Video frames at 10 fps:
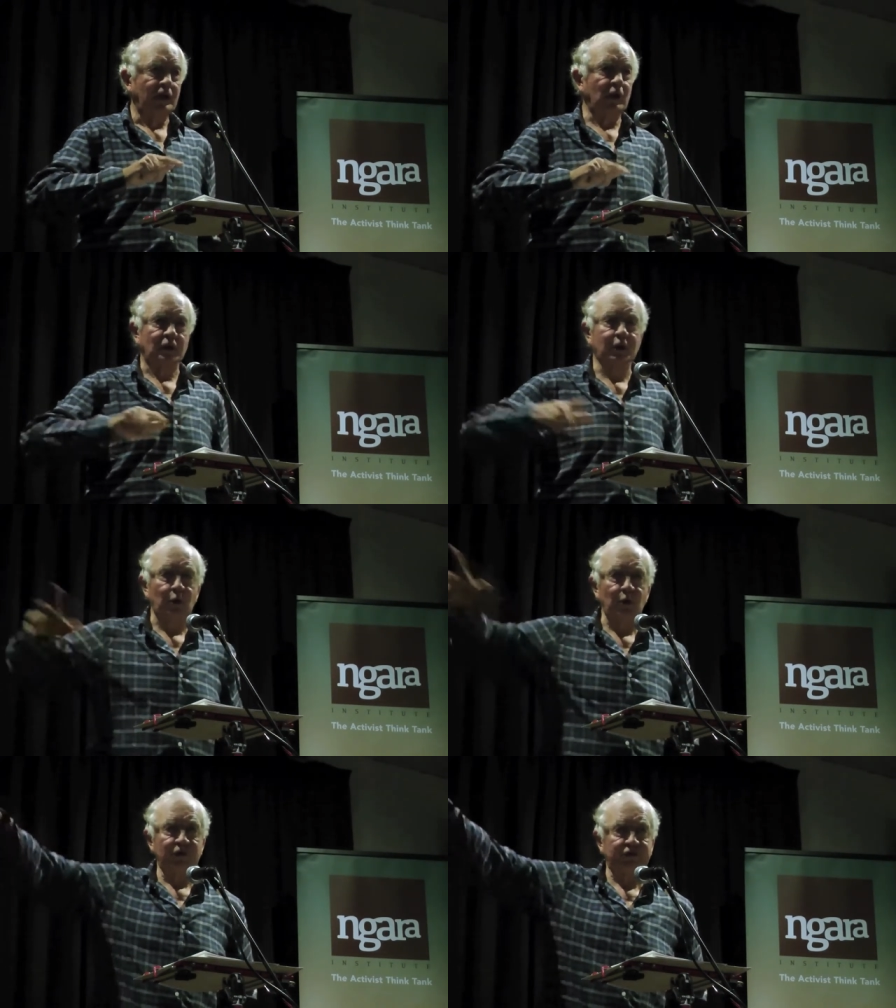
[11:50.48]
you'd
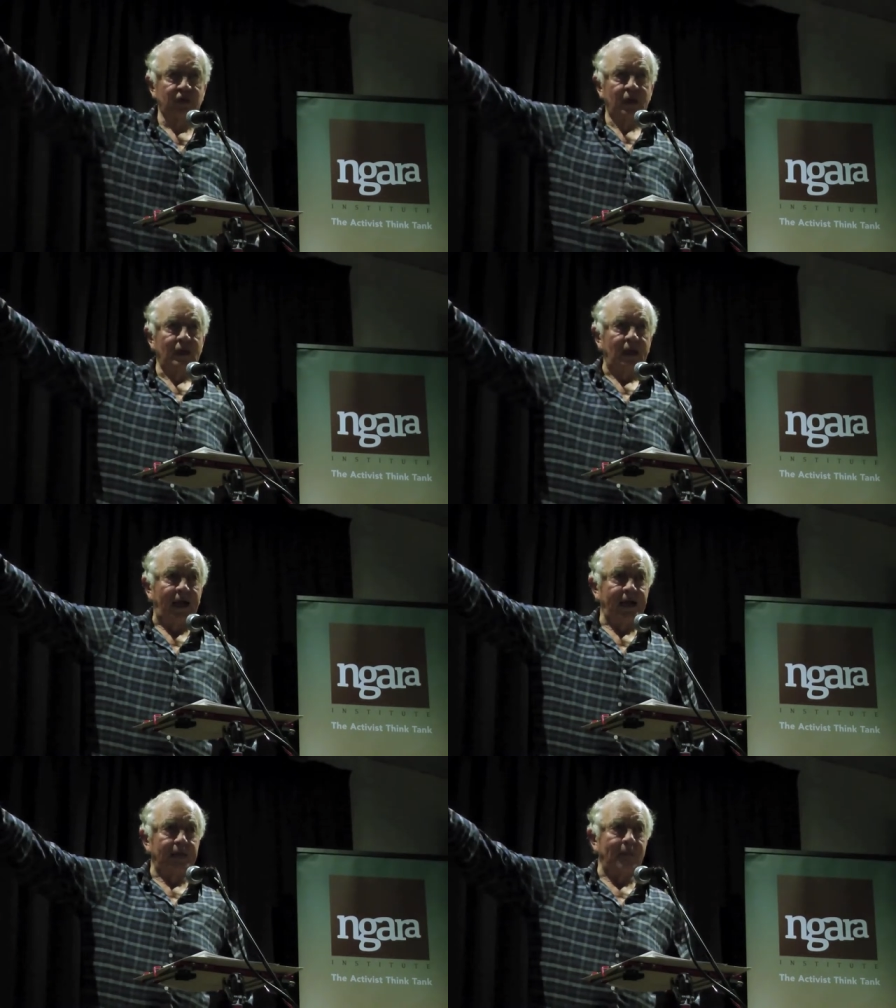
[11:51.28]
lose
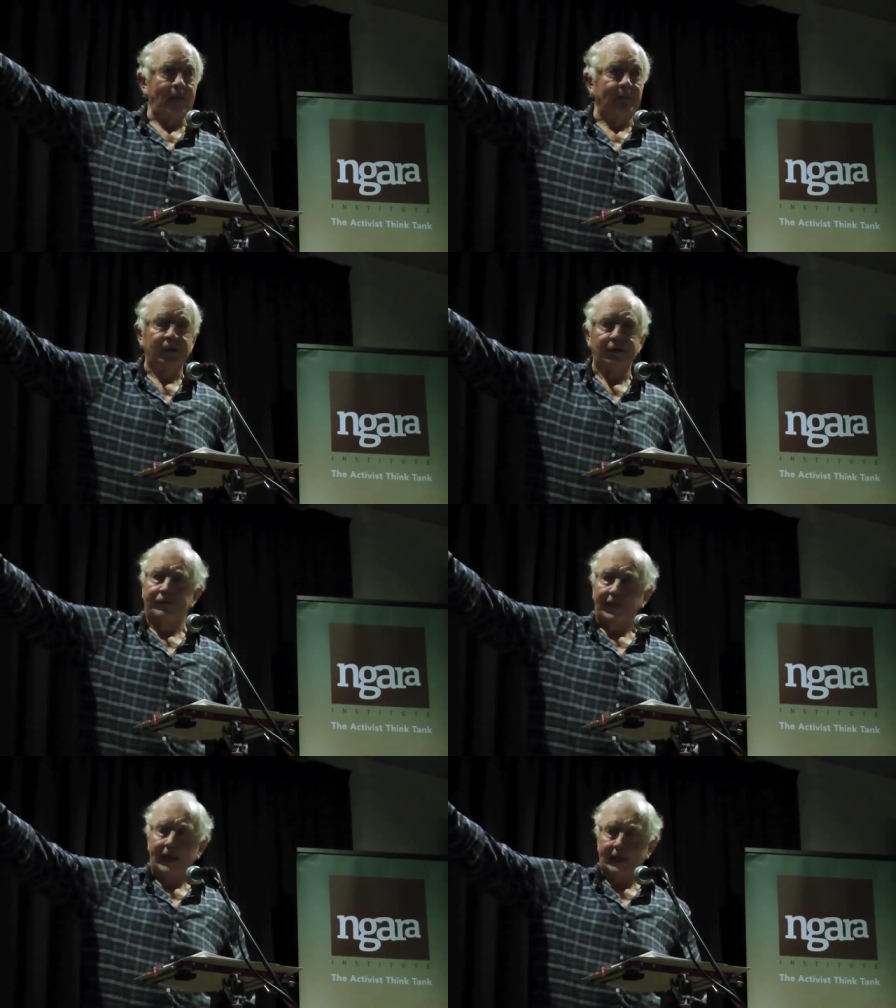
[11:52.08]
like a member
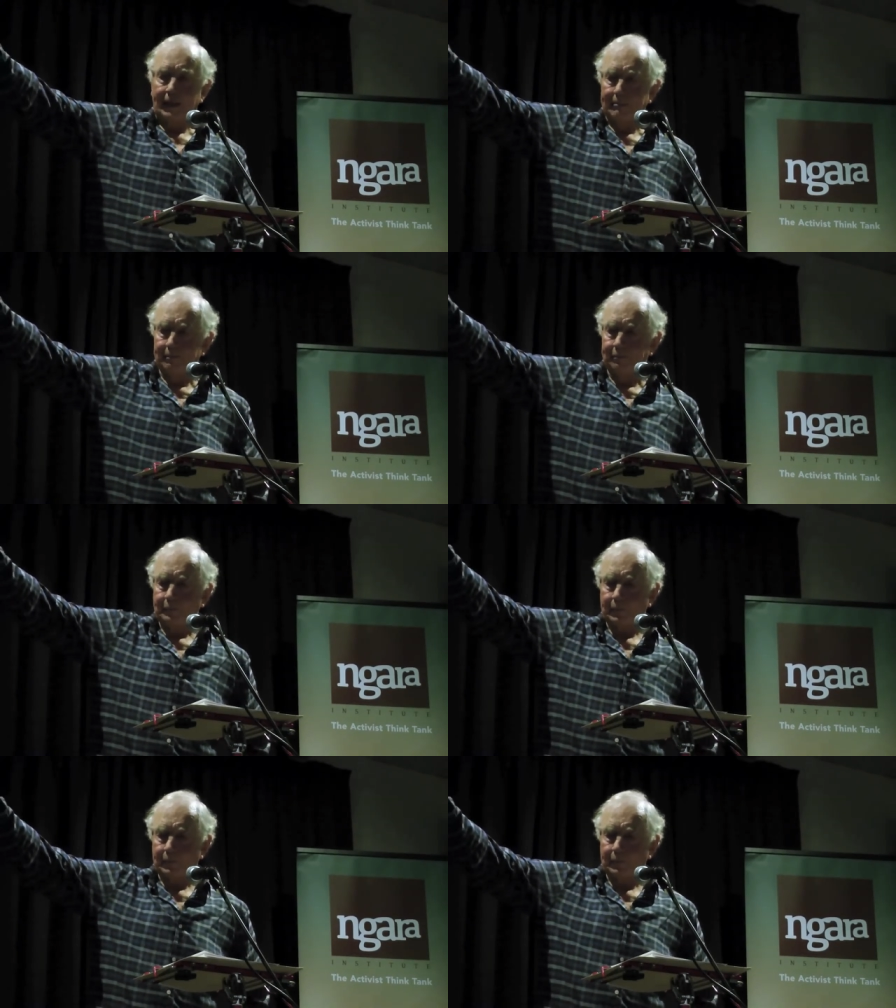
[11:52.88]
of the um,